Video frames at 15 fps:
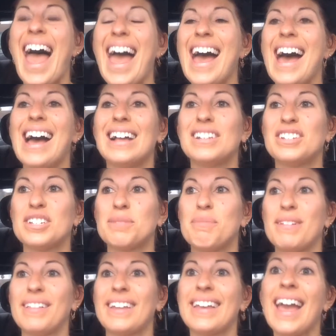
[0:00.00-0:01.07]
and just
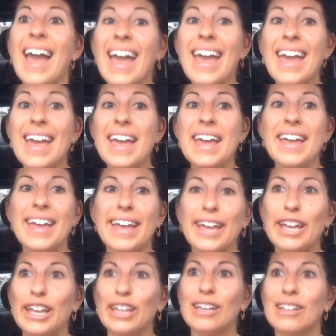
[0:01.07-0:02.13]
be like,
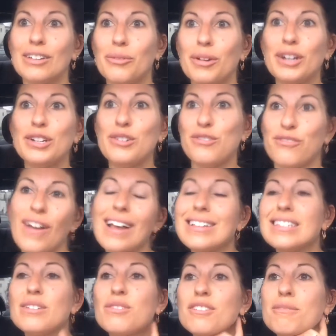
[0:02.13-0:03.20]
hey, you want to do
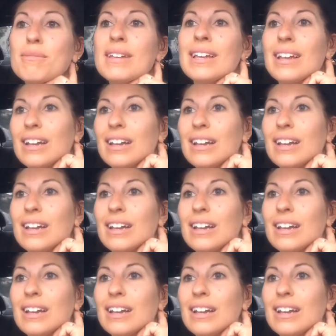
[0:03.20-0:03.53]
fasting with me?